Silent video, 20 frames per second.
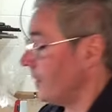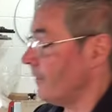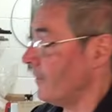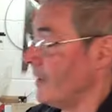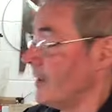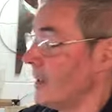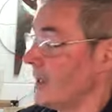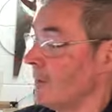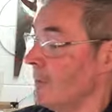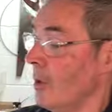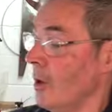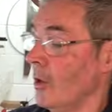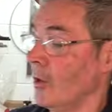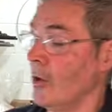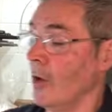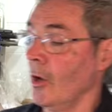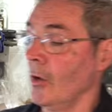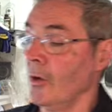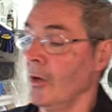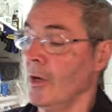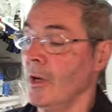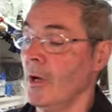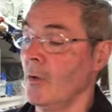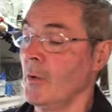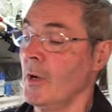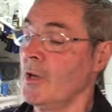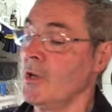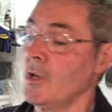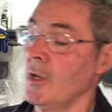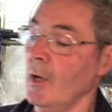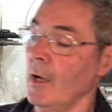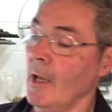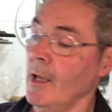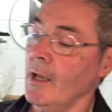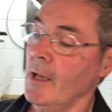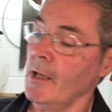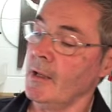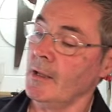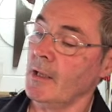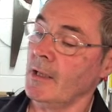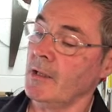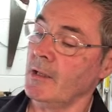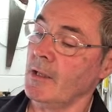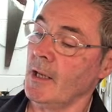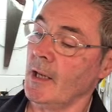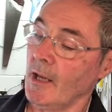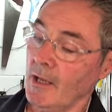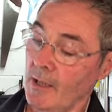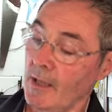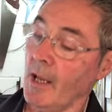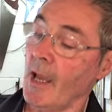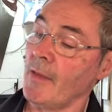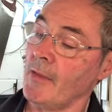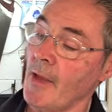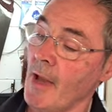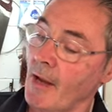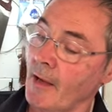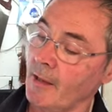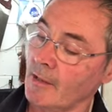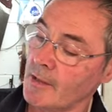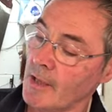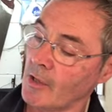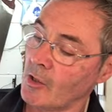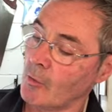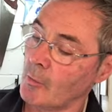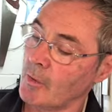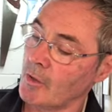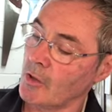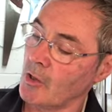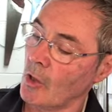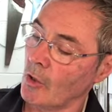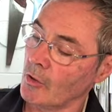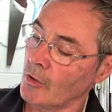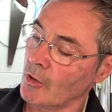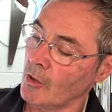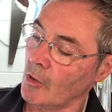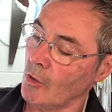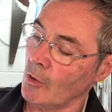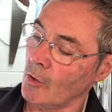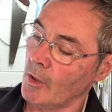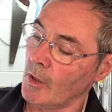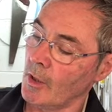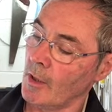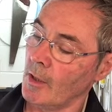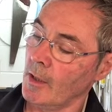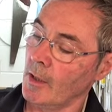the fingerboard on originally to get the angle set up as John showed,